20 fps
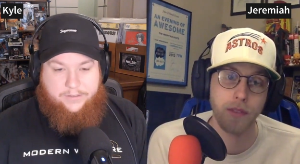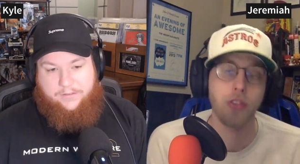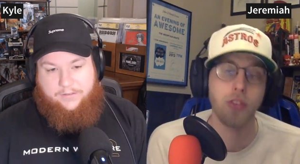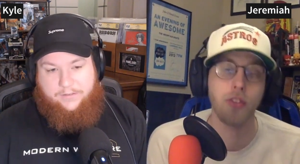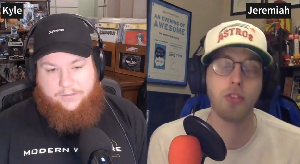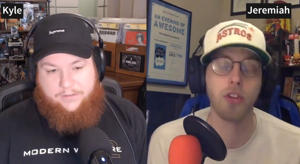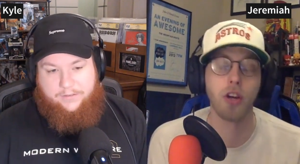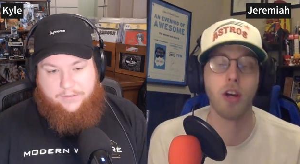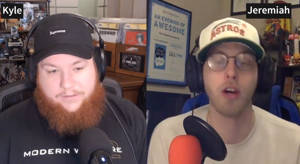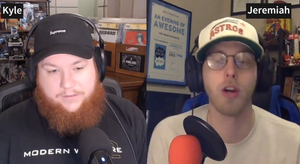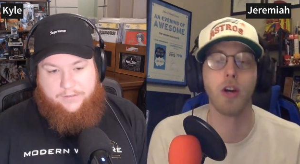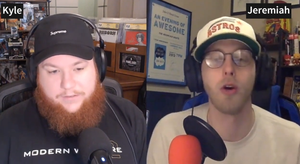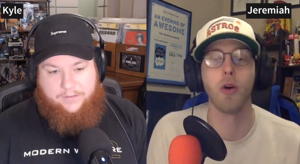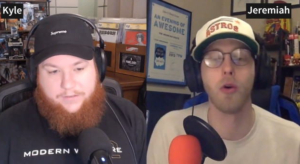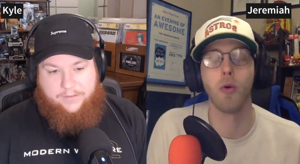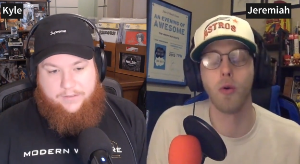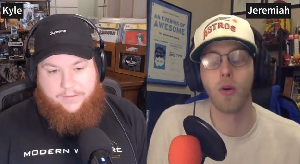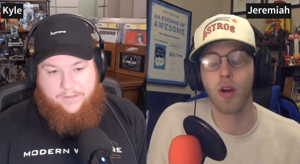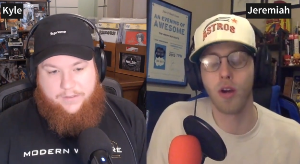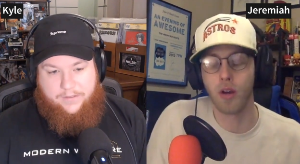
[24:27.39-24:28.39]
Speaker 1: So,
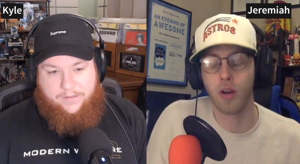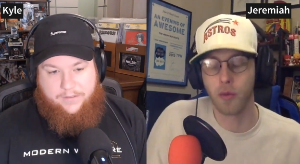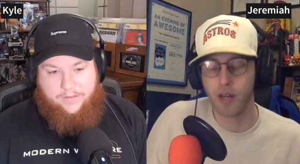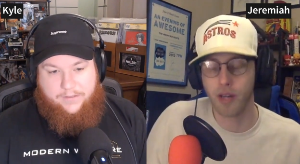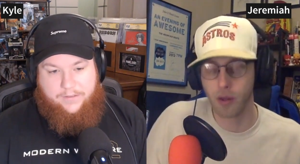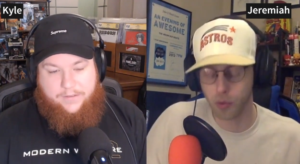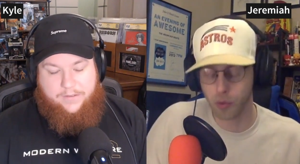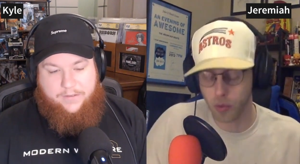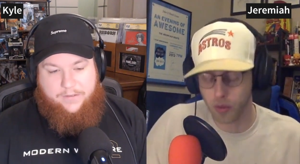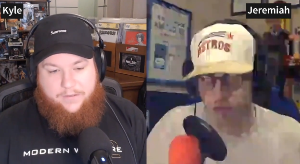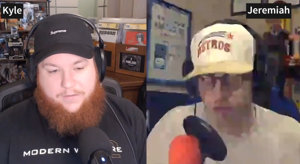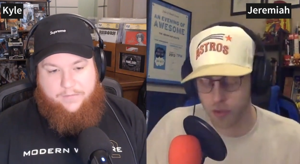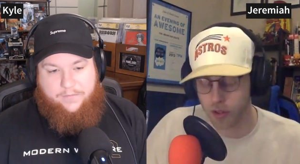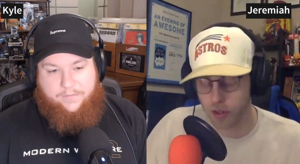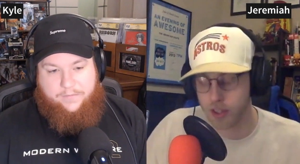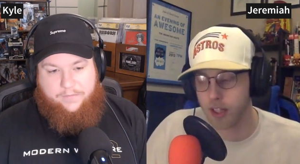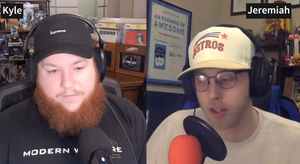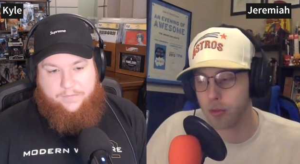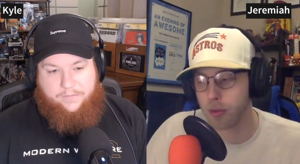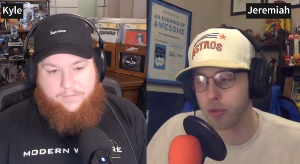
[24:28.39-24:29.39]
so uh, when I was working for a
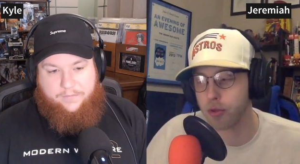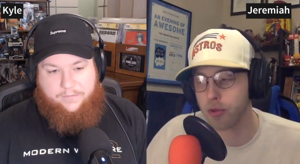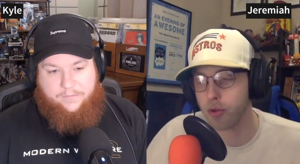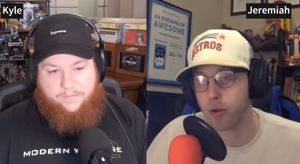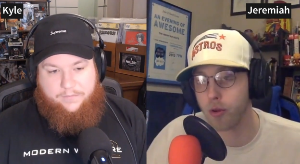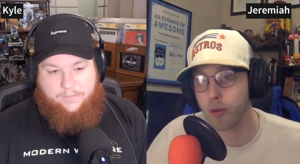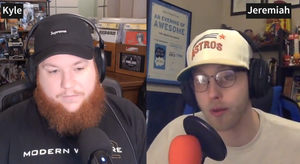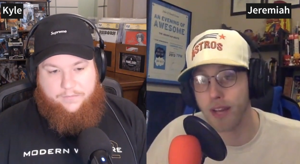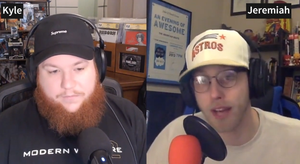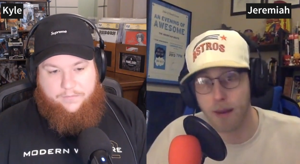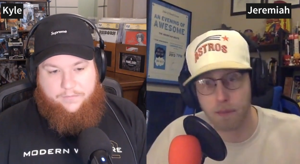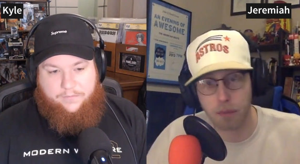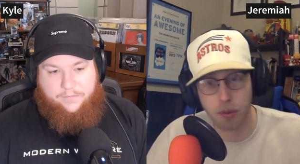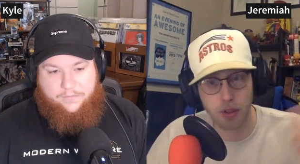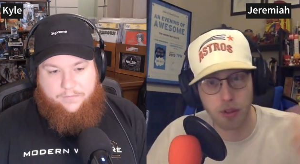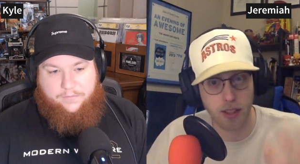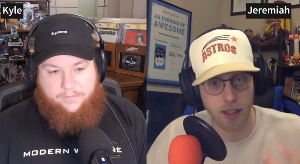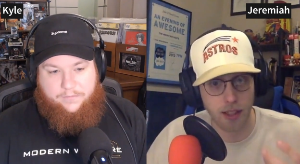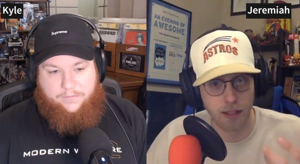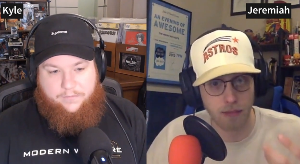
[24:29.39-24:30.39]
comic book store, we got a
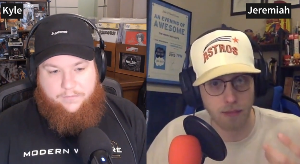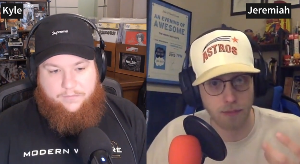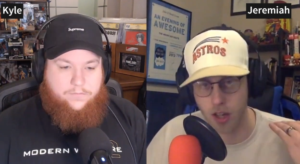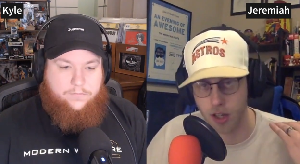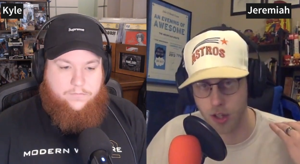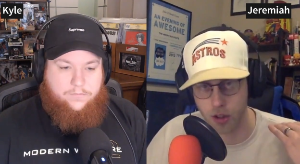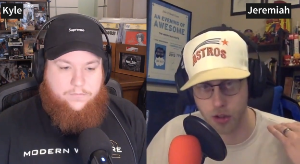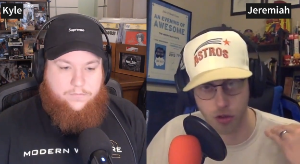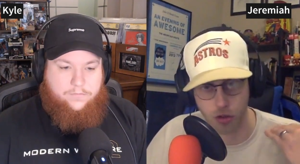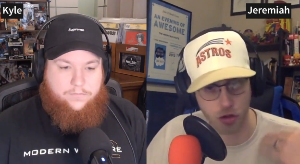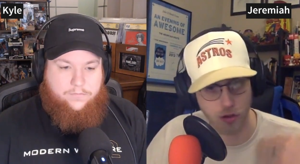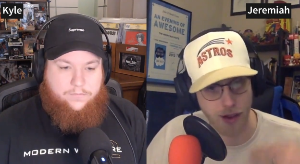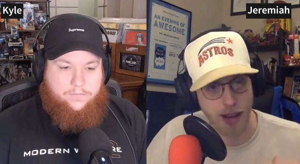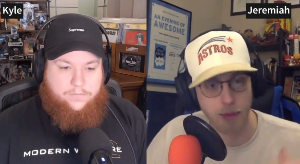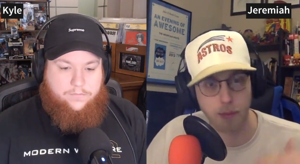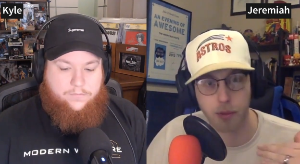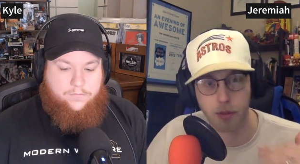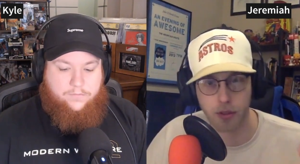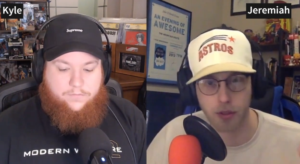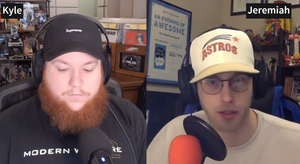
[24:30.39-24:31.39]
book in
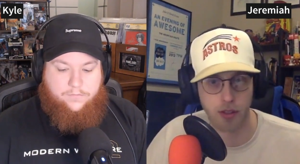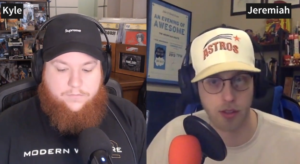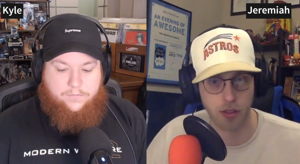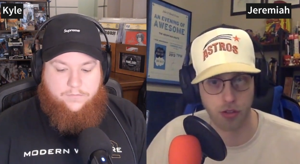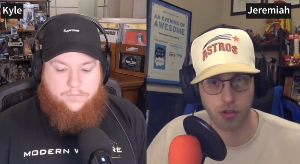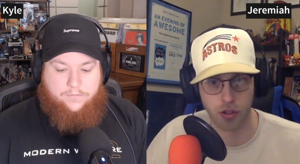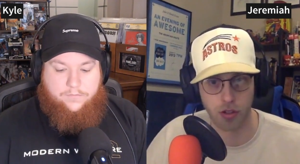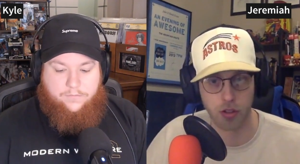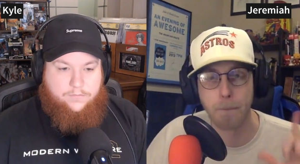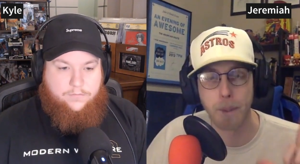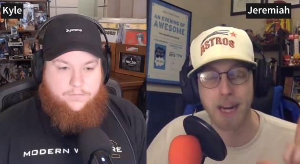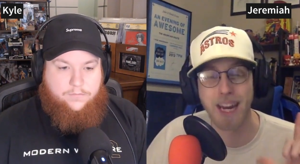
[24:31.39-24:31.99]
incredible condition,